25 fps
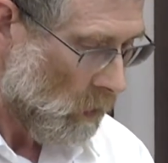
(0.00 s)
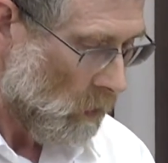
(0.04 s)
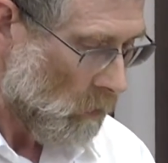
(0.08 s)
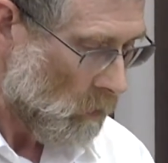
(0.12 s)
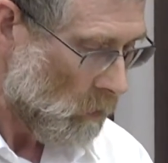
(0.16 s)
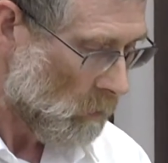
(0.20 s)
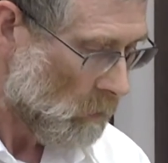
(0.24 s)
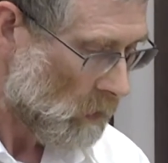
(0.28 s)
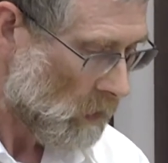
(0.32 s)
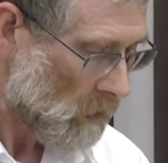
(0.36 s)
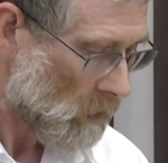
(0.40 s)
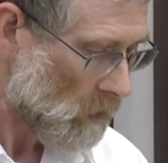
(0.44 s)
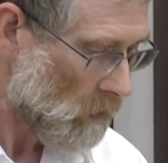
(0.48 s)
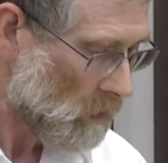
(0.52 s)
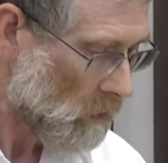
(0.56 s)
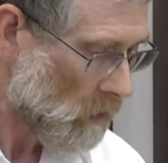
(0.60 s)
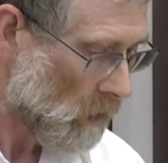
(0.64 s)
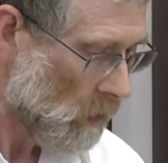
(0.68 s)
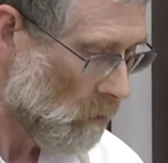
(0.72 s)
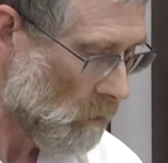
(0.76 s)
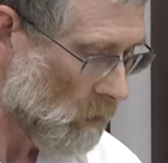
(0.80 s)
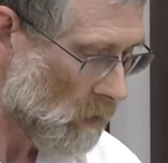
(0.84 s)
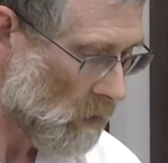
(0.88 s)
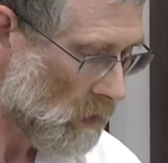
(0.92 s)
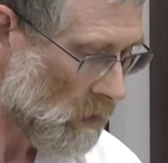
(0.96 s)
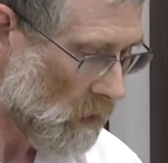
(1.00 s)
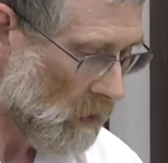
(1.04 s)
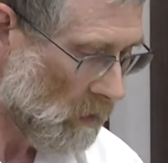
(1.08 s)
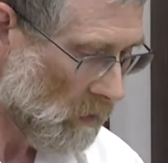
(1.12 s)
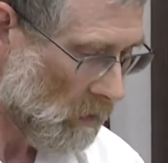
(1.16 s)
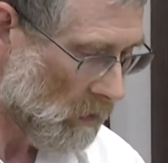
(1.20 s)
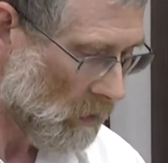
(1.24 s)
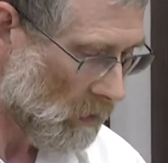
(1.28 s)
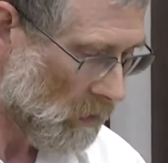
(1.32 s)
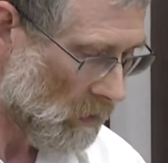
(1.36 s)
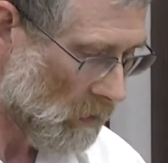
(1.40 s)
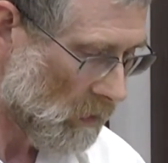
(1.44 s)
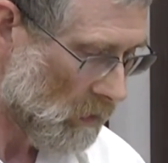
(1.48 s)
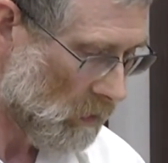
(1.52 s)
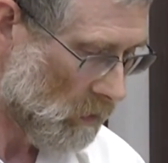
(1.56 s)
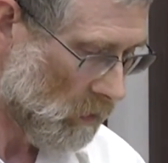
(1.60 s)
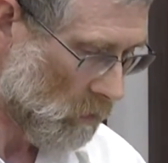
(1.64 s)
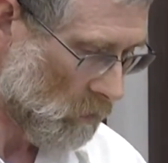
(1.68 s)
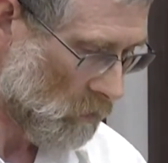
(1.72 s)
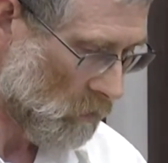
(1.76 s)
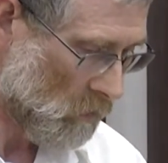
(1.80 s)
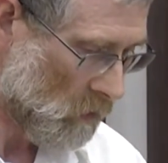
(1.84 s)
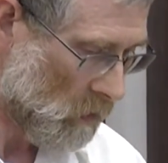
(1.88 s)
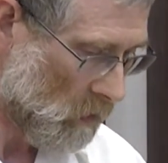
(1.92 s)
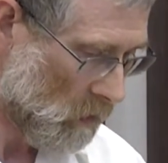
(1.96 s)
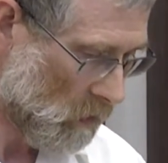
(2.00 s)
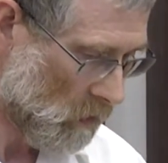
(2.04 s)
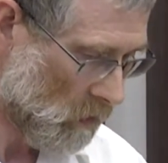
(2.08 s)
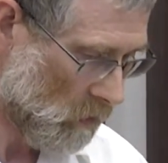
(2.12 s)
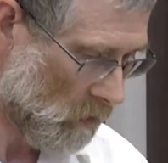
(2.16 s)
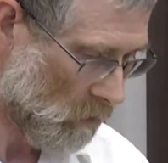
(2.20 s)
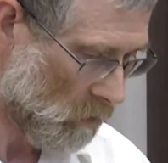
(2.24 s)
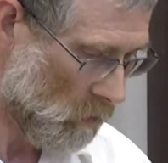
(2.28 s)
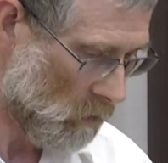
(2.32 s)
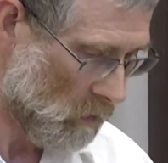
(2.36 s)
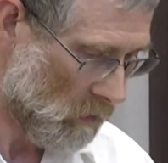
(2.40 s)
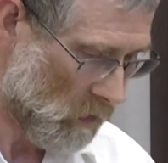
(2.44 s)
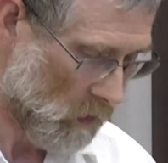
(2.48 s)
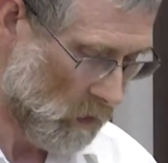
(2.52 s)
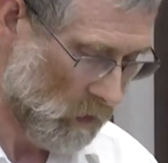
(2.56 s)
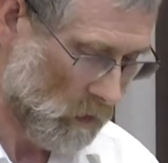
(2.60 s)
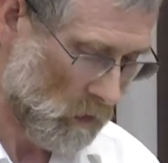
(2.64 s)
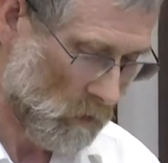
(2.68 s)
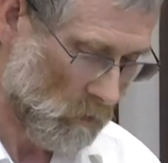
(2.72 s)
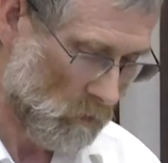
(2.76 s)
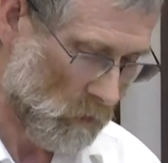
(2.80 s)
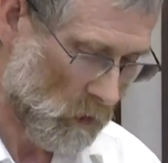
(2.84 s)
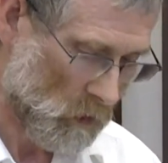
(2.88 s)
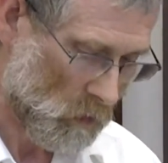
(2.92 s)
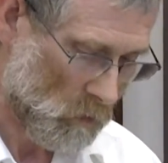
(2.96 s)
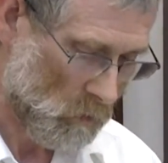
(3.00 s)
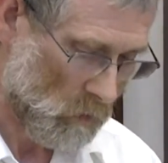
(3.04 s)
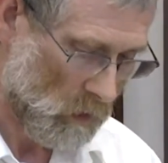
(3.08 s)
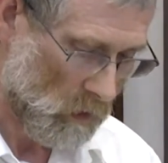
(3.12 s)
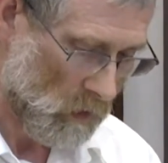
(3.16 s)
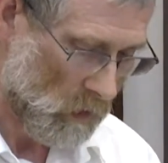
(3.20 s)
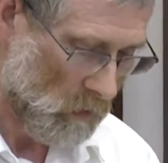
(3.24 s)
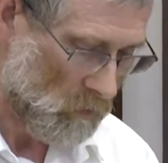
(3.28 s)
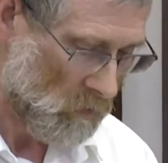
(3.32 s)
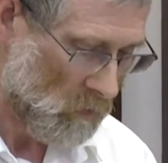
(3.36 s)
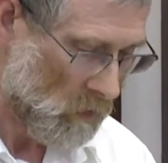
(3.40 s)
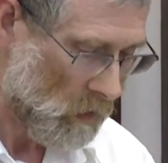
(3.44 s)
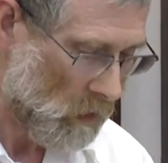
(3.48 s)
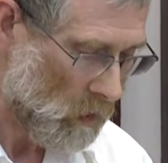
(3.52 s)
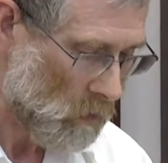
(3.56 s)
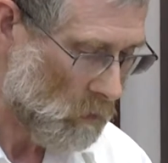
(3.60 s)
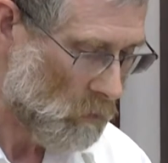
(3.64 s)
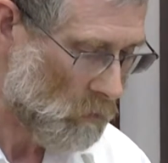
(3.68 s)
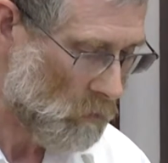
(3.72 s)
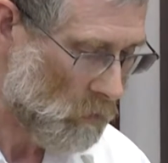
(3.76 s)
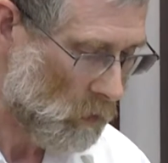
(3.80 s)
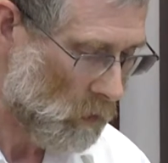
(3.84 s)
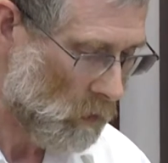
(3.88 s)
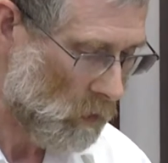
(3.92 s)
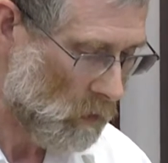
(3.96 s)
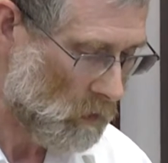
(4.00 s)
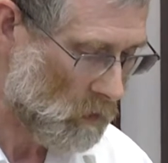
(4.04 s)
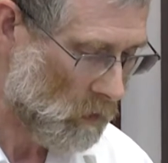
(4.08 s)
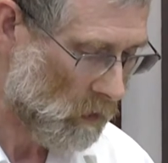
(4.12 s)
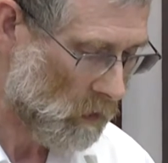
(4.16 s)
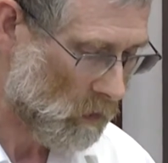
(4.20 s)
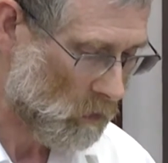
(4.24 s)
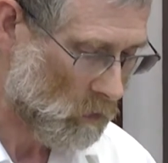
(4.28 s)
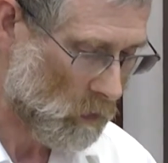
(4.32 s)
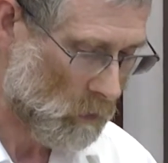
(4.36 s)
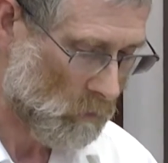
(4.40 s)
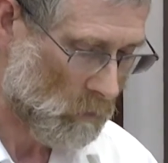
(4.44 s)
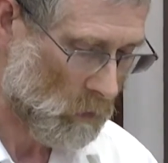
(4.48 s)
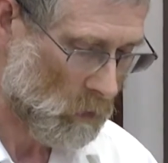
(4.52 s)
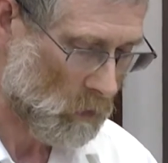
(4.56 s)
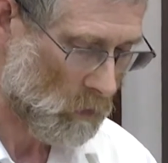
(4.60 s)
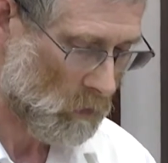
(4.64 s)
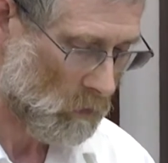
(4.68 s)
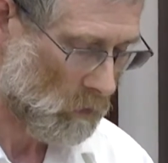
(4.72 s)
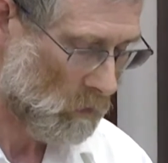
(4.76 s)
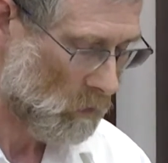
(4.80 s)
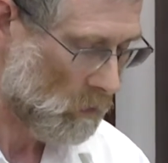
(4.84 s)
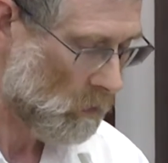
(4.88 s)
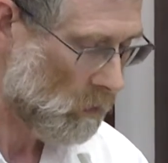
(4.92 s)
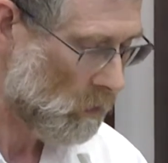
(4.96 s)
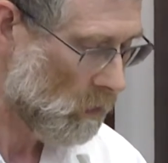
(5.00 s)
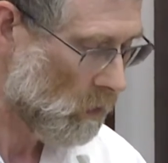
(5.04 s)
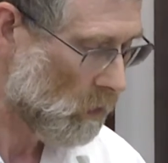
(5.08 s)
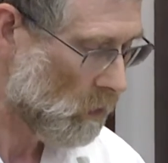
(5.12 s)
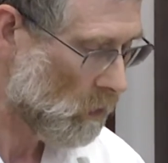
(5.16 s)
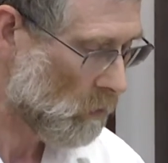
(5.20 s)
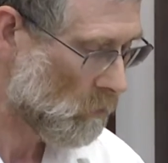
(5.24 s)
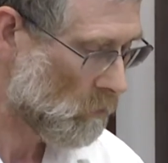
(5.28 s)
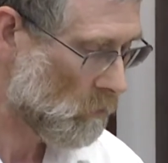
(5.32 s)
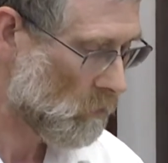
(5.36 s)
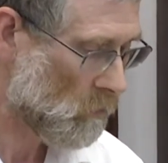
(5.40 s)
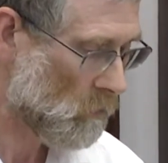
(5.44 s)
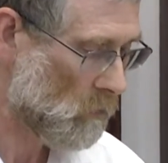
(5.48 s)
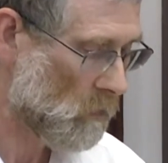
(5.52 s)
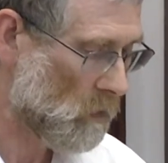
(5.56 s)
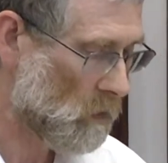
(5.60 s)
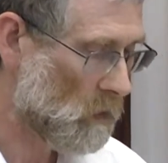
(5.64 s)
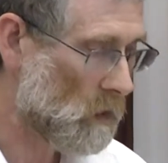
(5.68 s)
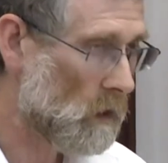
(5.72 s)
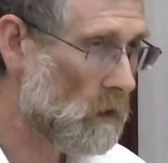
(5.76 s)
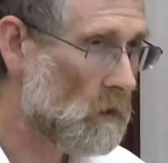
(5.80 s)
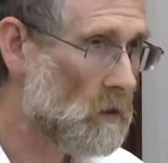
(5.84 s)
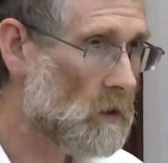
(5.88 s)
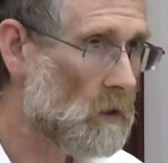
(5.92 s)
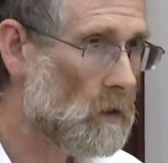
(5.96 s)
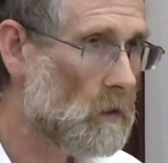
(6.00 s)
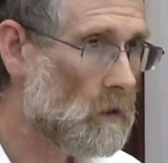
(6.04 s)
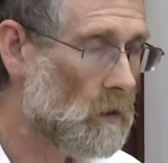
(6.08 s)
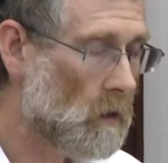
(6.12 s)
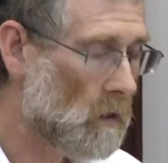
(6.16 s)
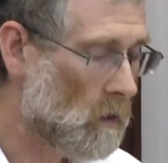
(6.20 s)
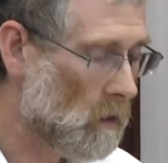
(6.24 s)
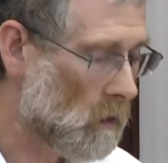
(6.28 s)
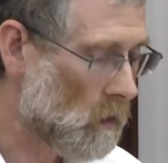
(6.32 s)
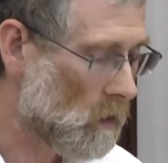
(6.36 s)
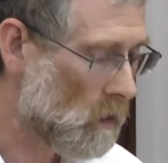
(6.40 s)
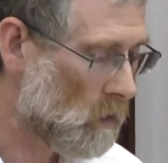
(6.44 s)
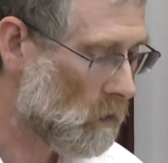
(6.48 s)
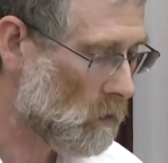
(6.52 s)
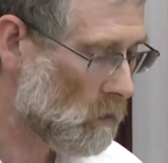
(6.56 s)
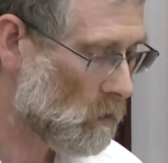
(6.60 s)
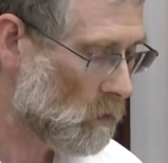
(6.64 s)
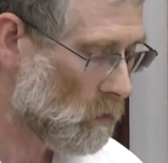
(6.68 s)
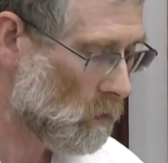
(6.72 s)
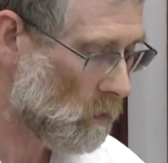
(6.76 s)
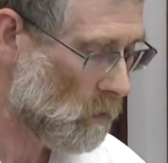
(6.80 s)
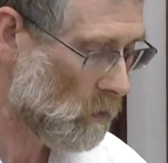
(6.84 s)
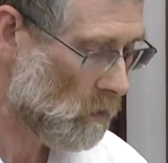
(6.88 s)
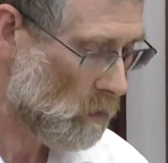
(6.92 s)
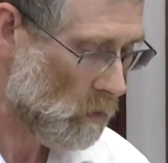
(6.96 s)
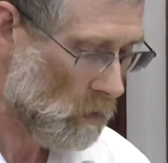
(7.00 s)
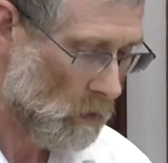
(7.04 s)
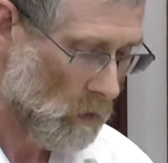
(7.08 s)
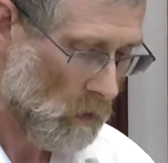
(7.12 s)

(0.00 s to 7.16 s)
The Pirkei de Rabbi Eliezer is the first source in which we have a full description of the 19-year cycle,